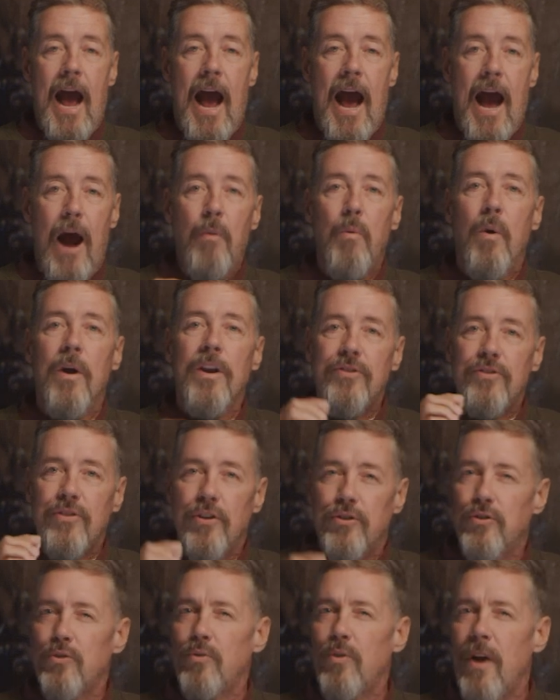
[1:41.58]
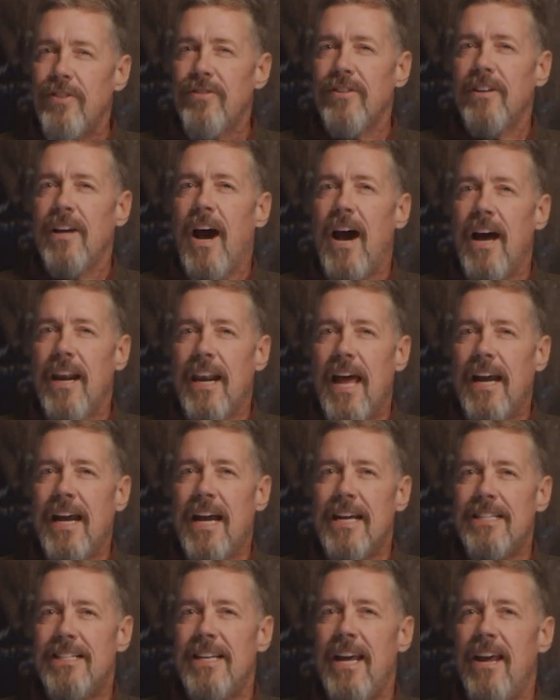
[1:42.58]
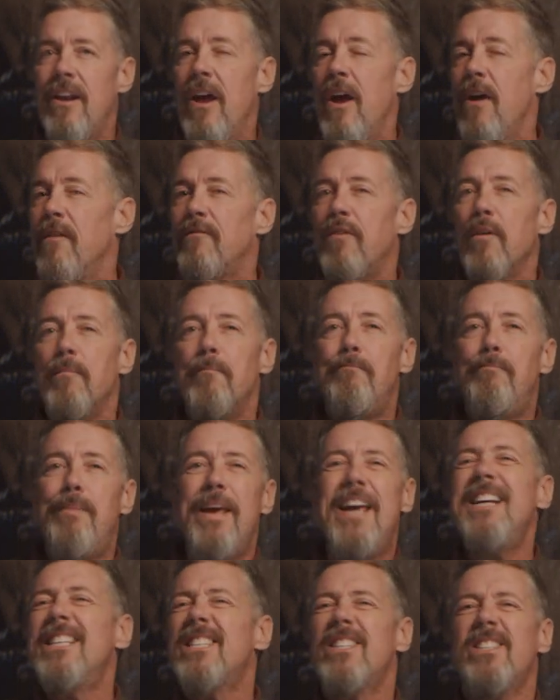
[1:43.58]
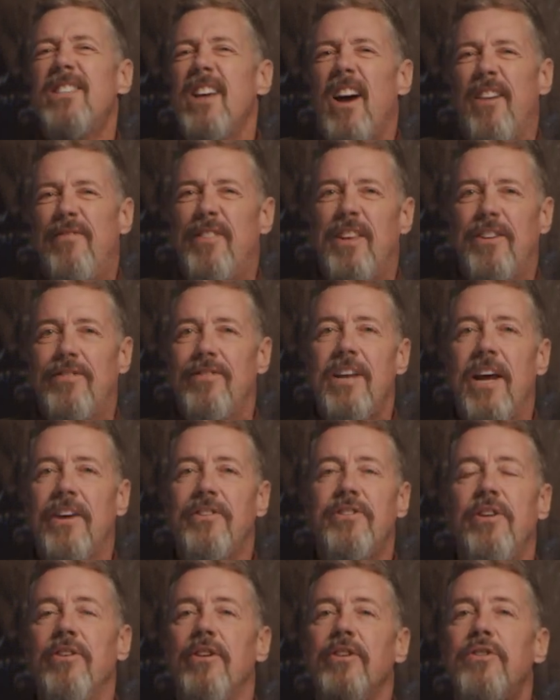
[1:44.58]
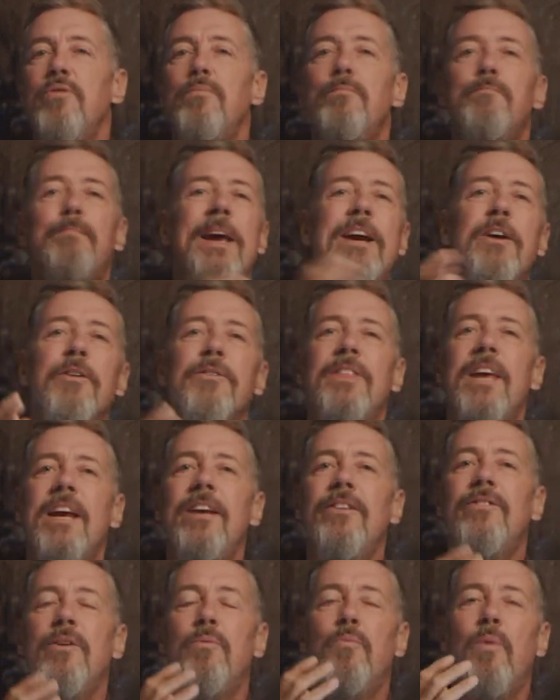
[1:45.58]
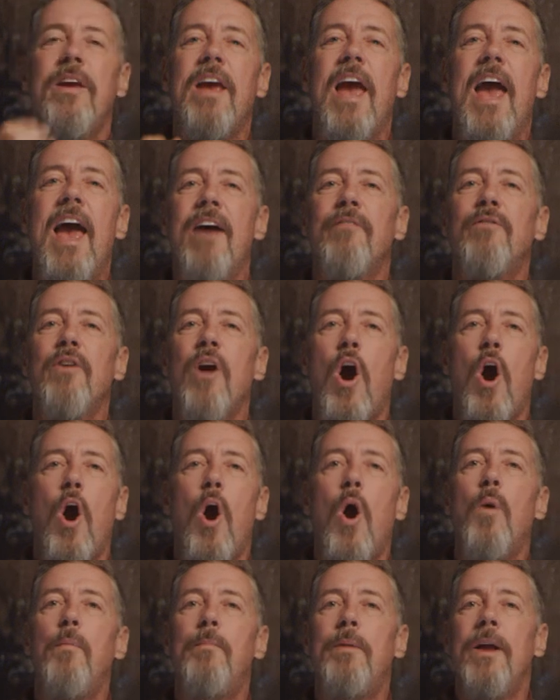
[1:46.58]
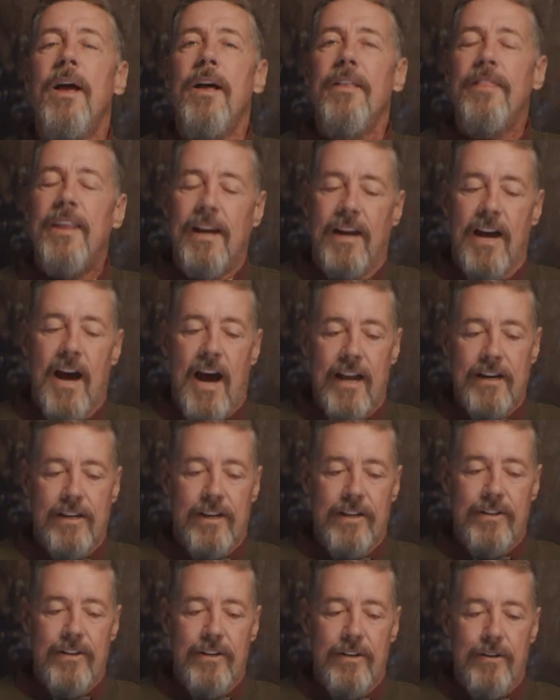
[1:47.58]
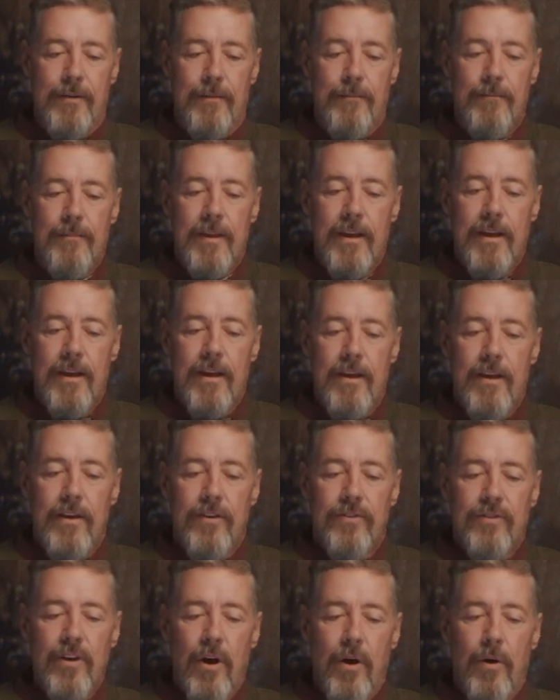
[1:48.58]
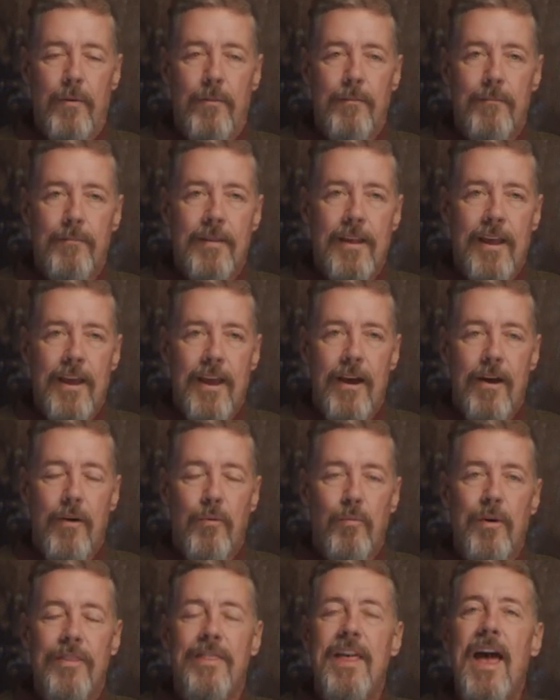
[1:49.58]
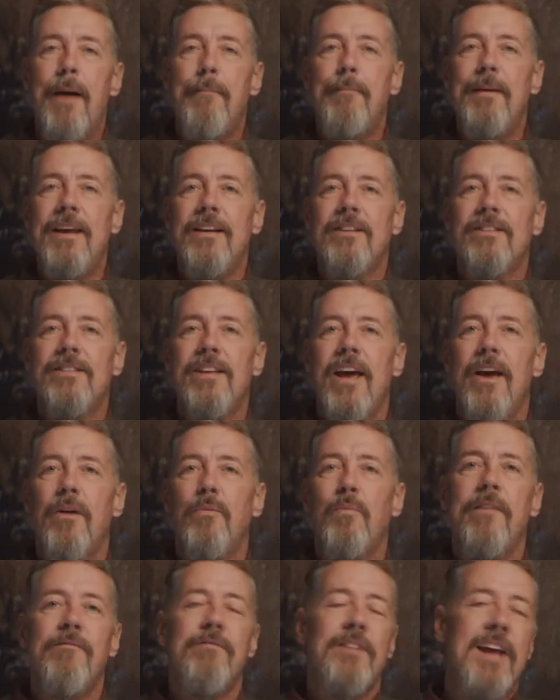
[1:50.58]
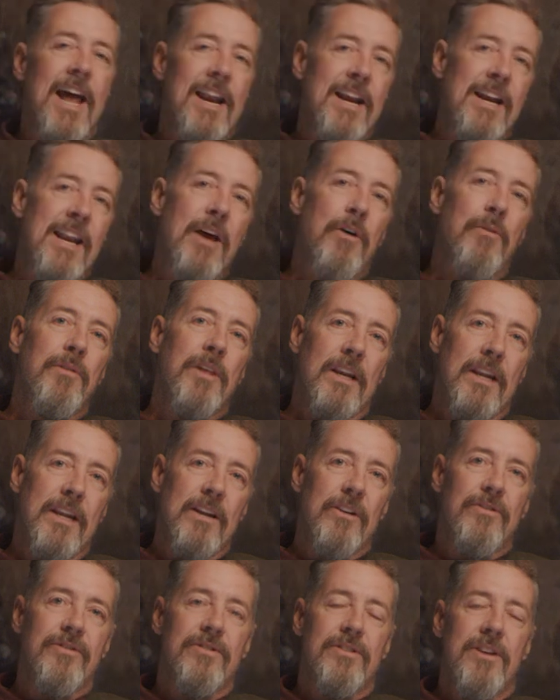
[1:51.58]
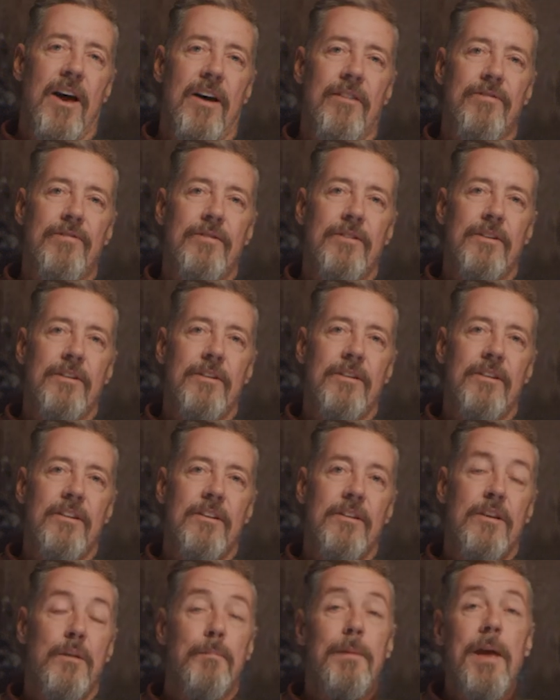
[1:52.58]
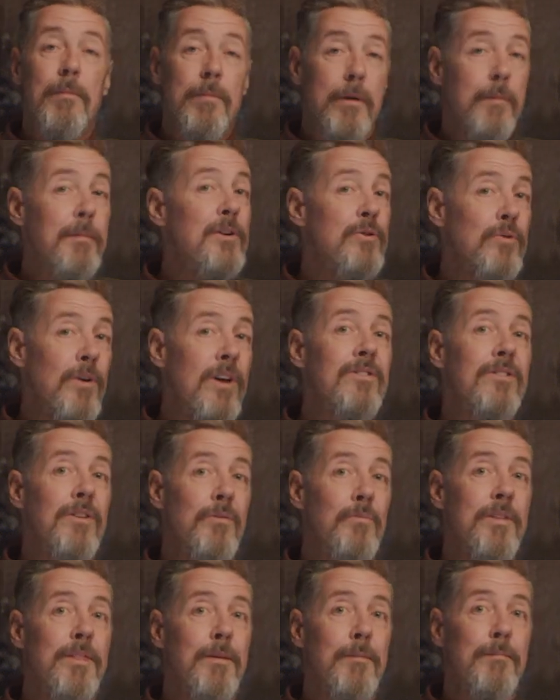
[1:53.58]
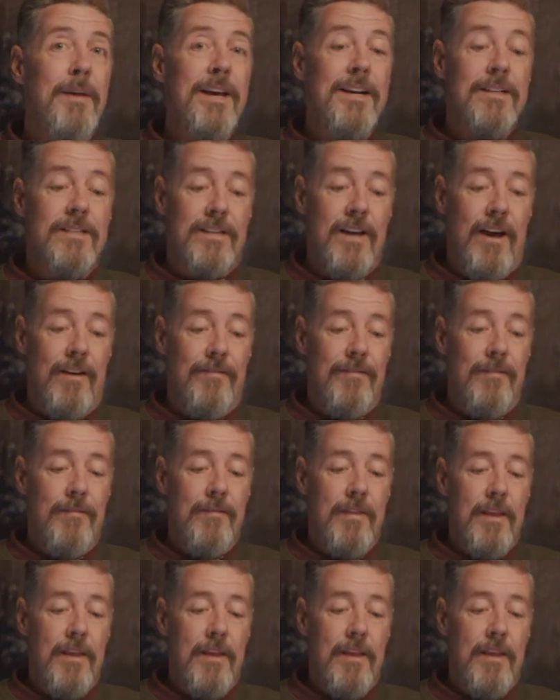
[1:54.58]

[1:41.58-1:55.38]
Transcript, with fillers: I want us to trust God, like I said, for big stuff this next year, to do bigger things than we ever hoped that God could do. So, with that being said, we've got to nail the little stuff to be able to be trusted with the big stuff.